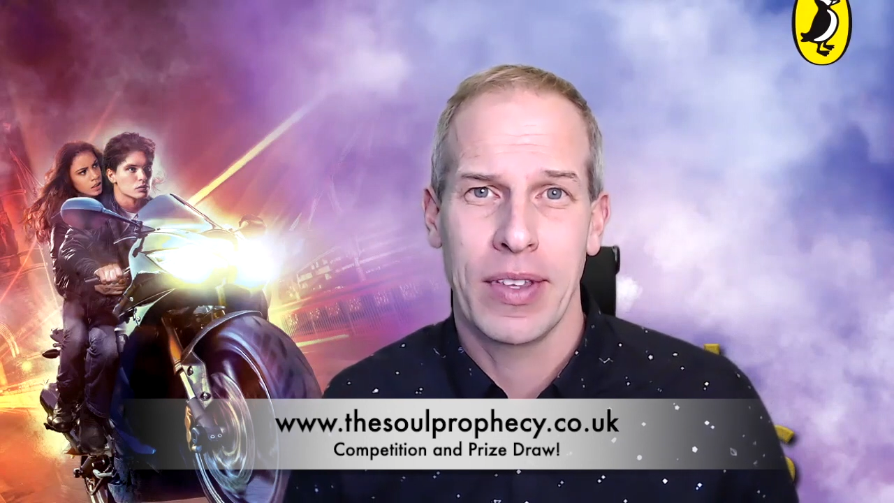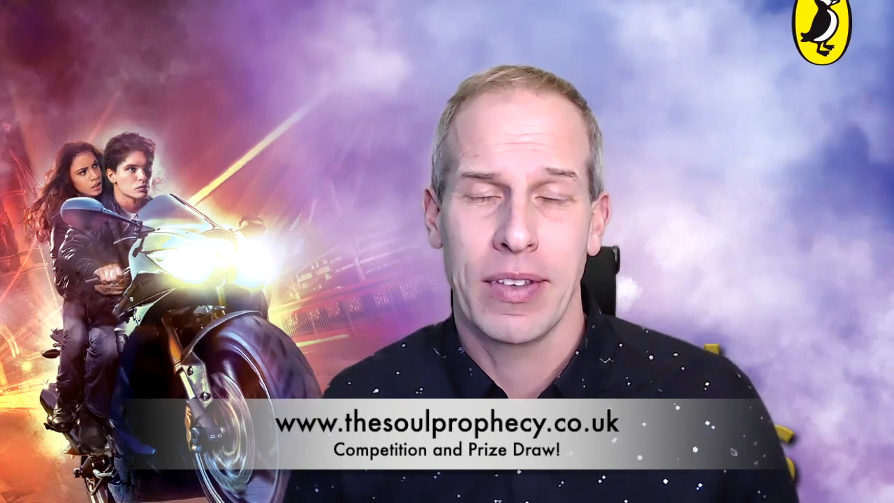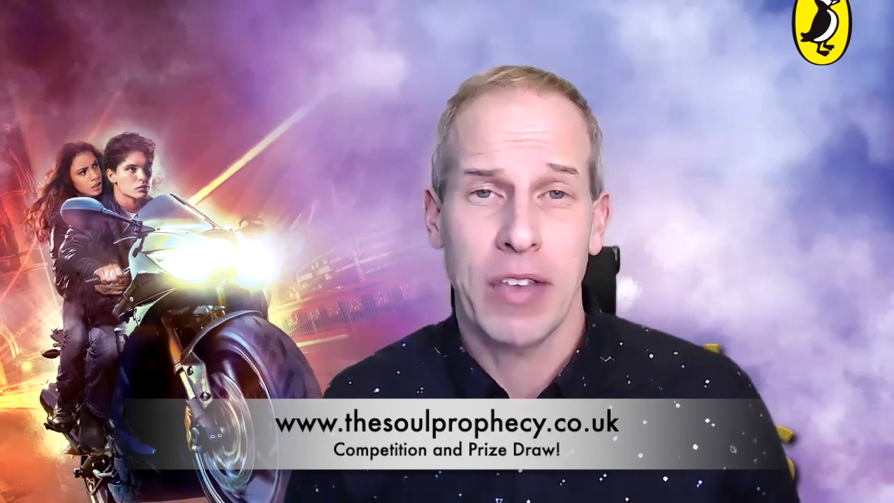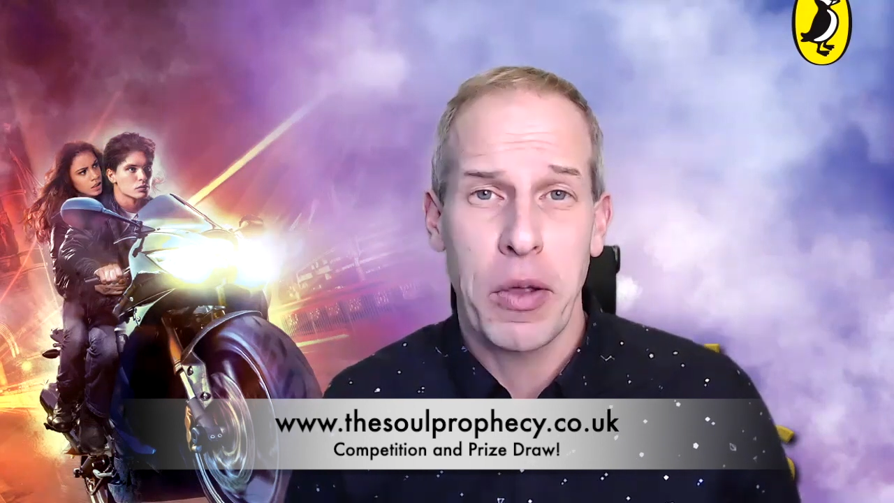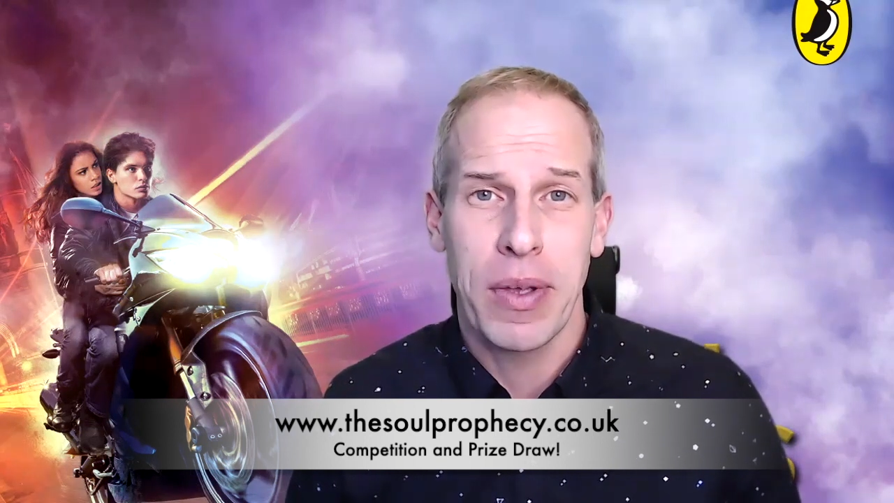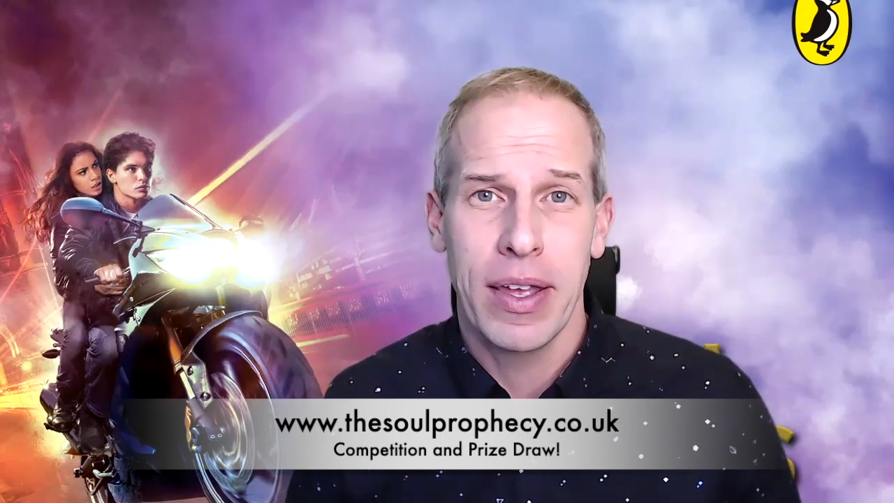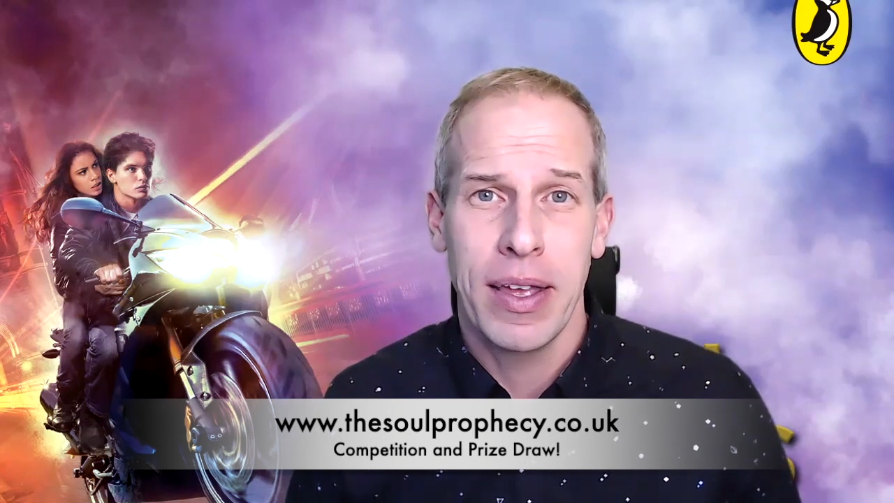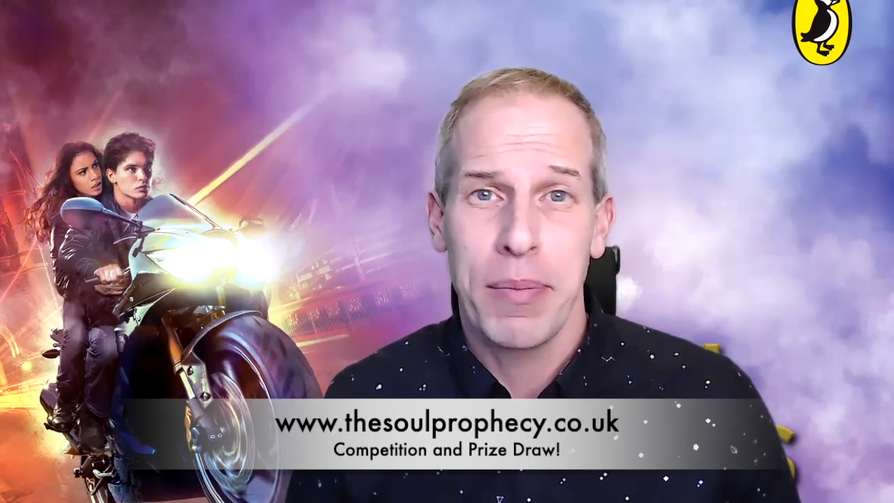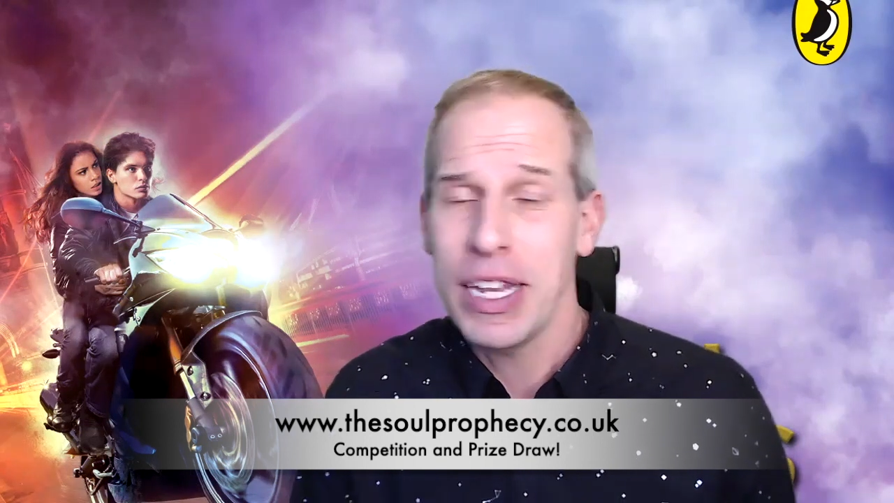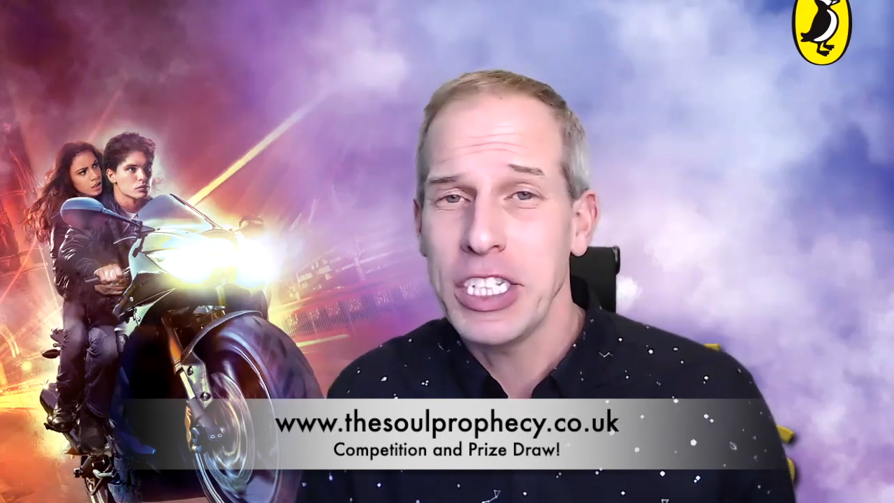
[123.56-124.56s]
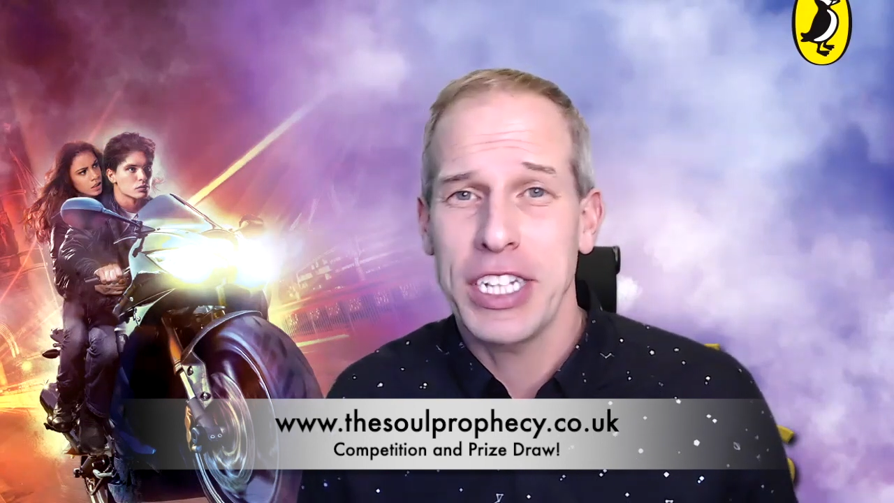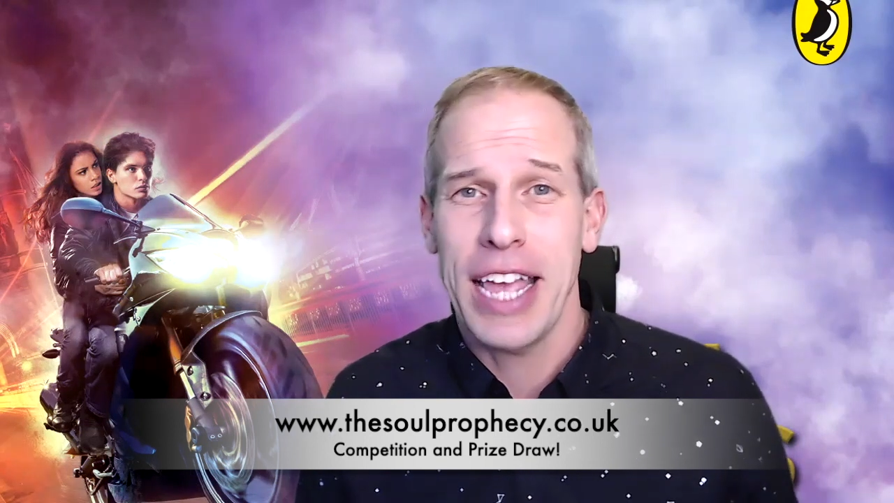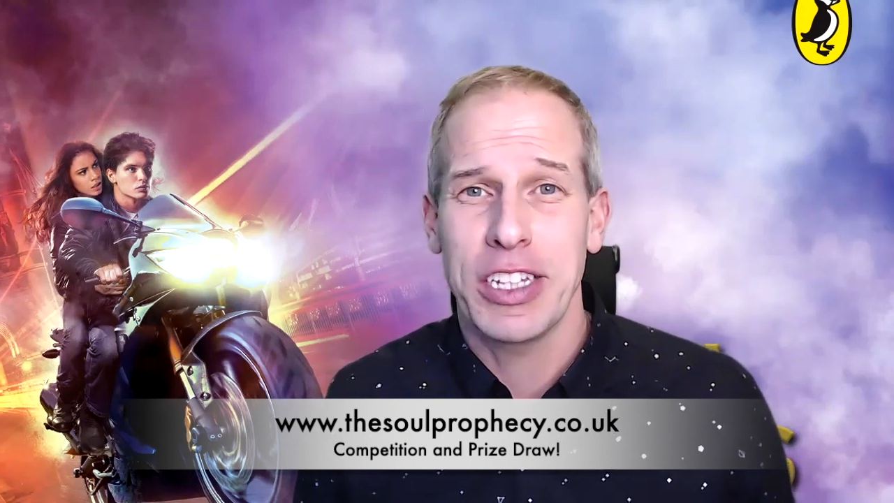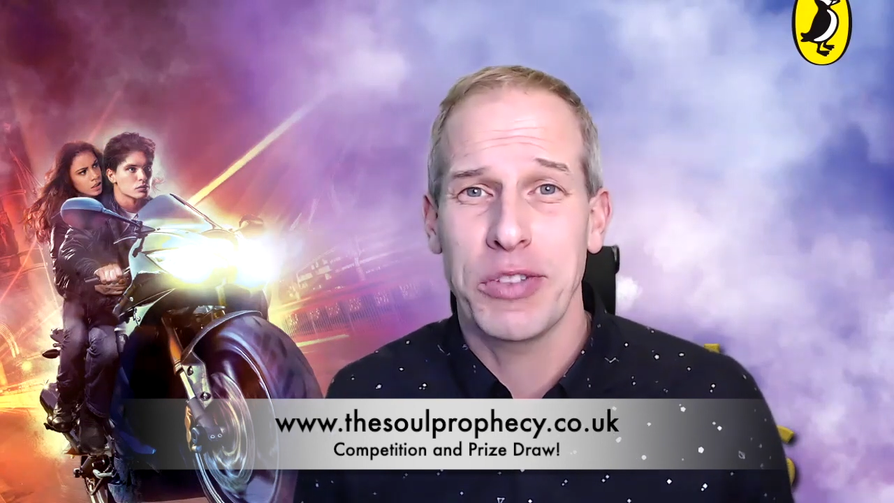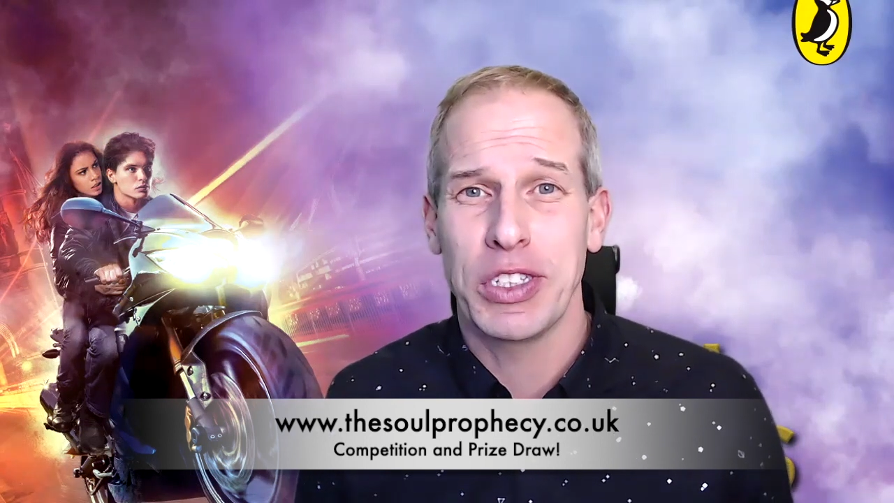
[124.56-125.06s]
So please
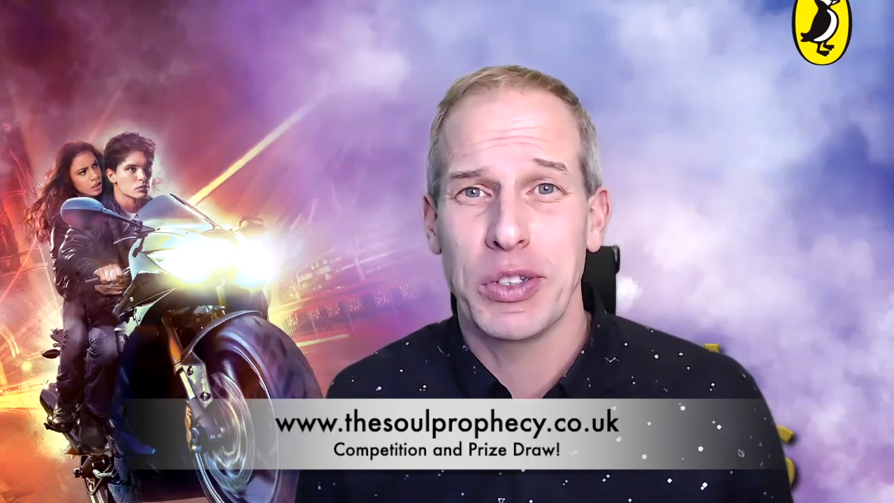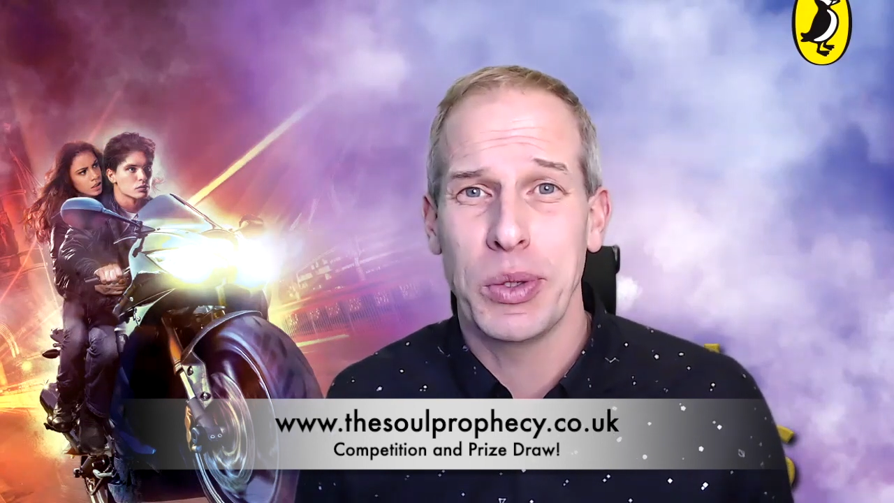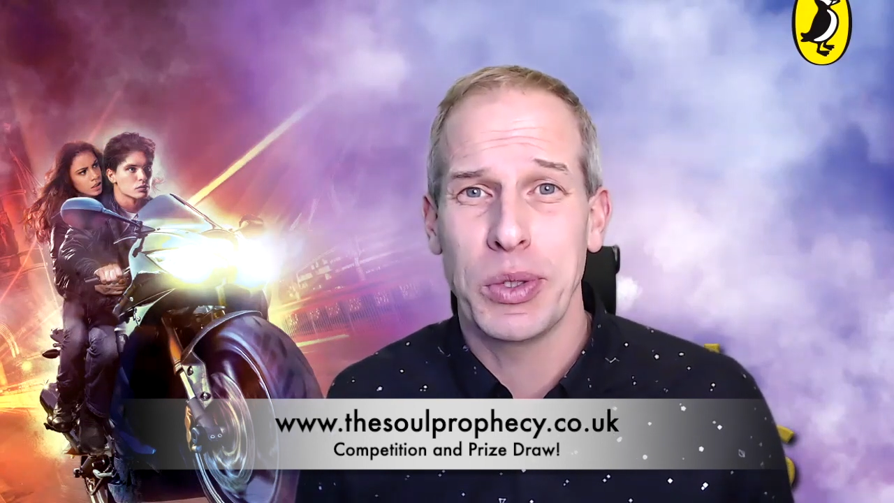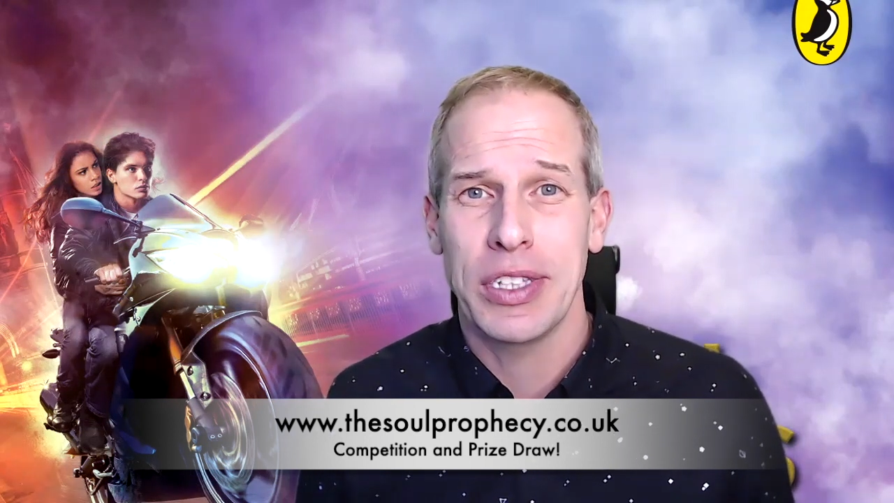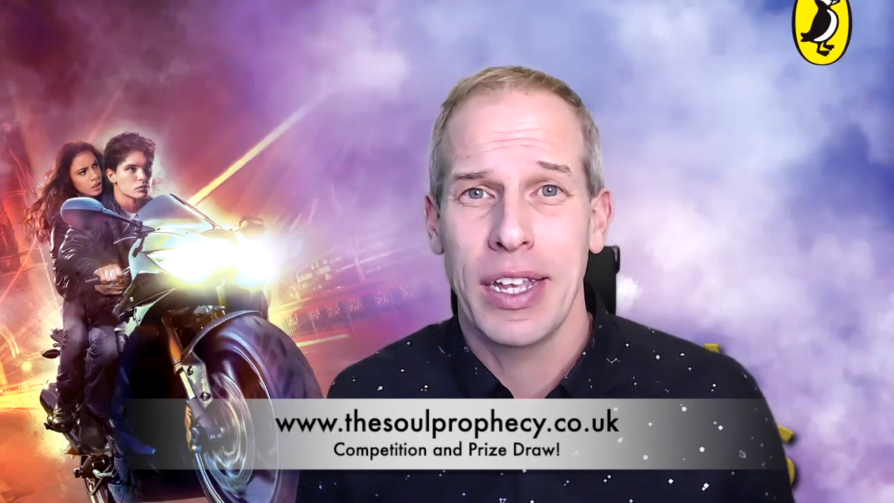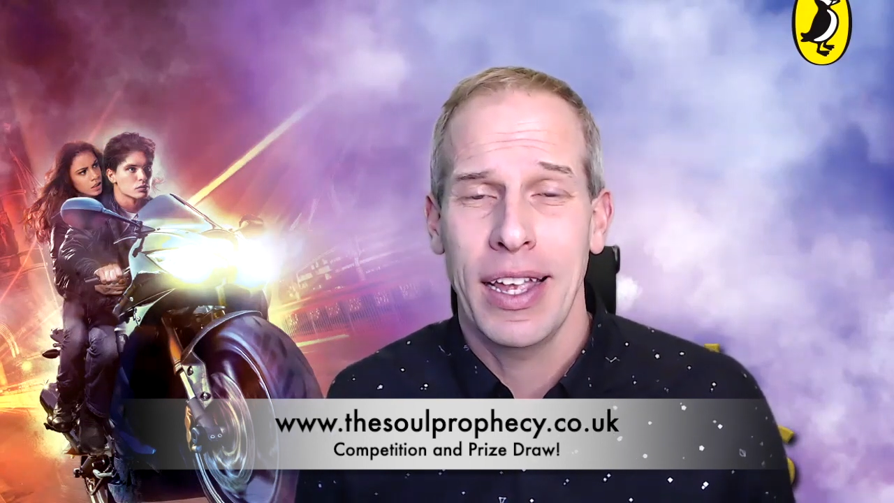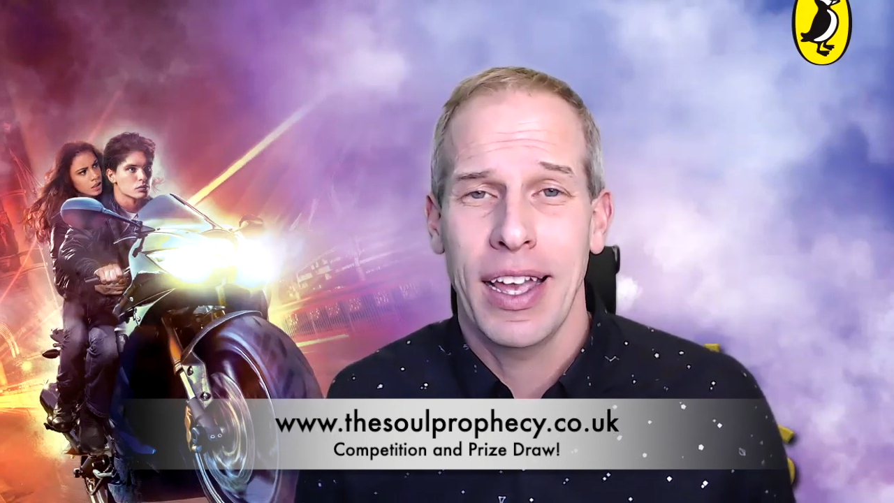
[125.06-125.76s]
share this resource